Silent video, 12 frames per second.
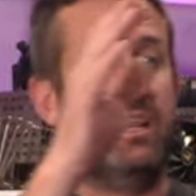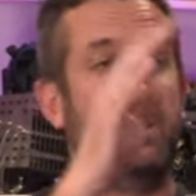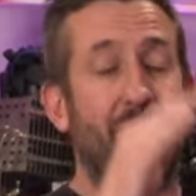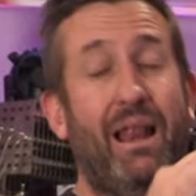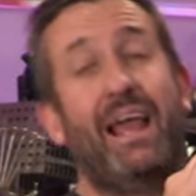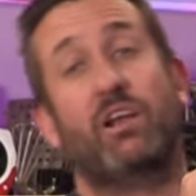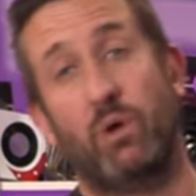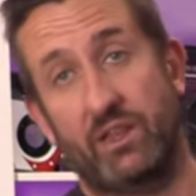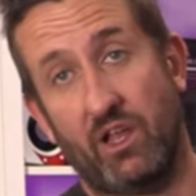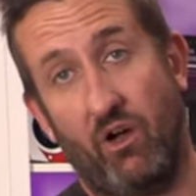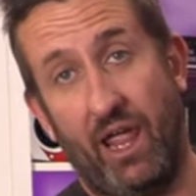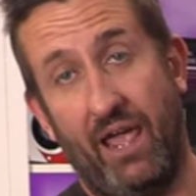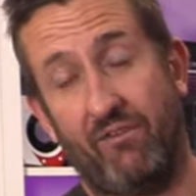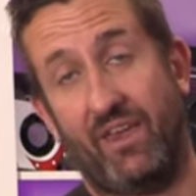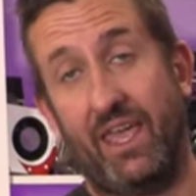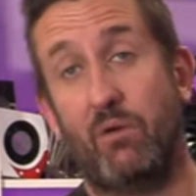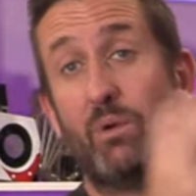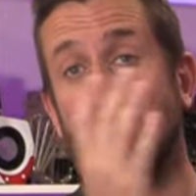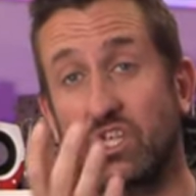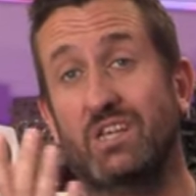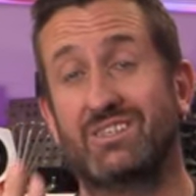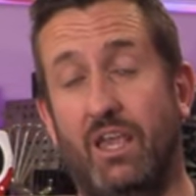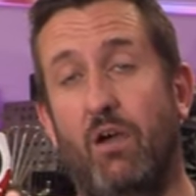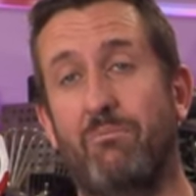the black one that I have here, which
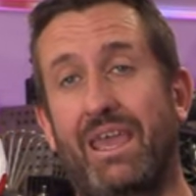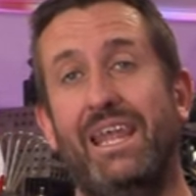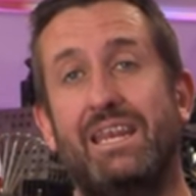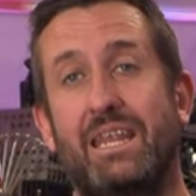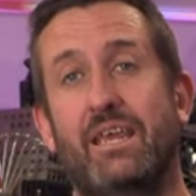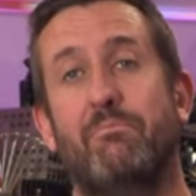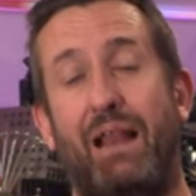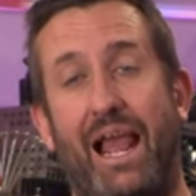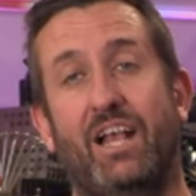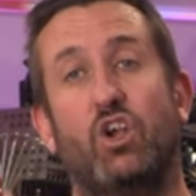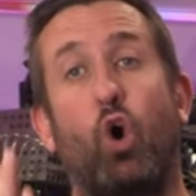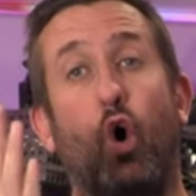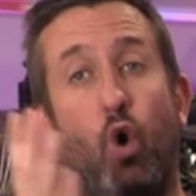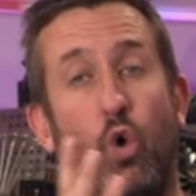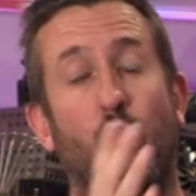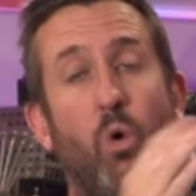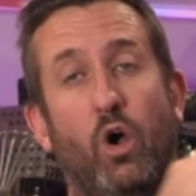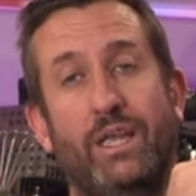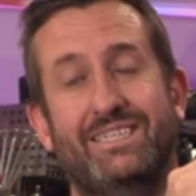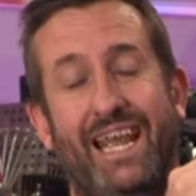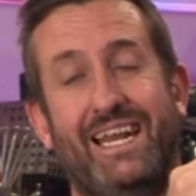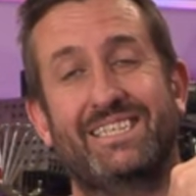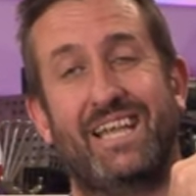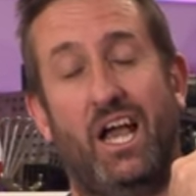does come in black or white
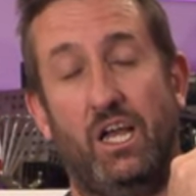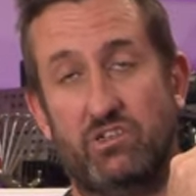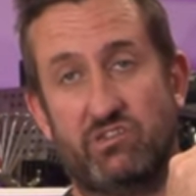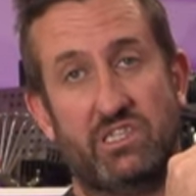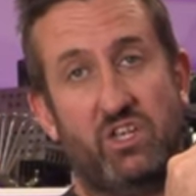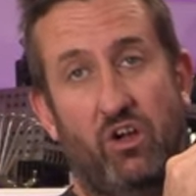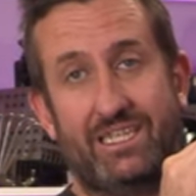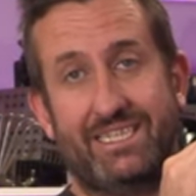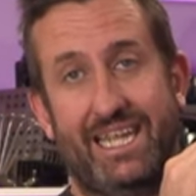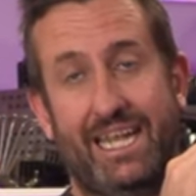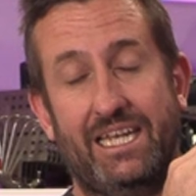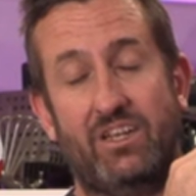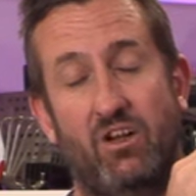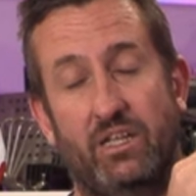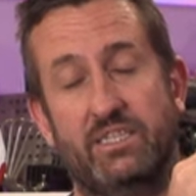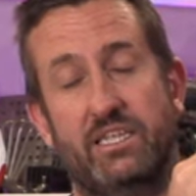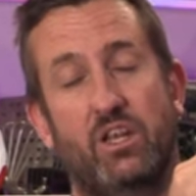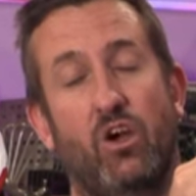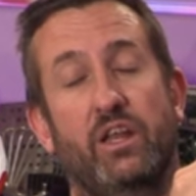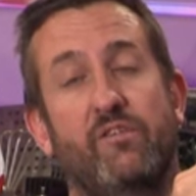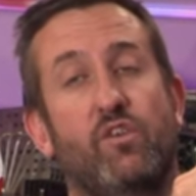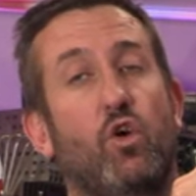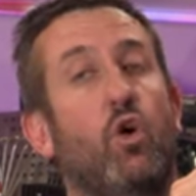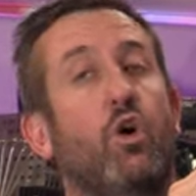and is £119.99
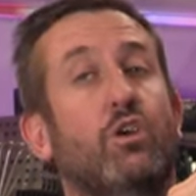of your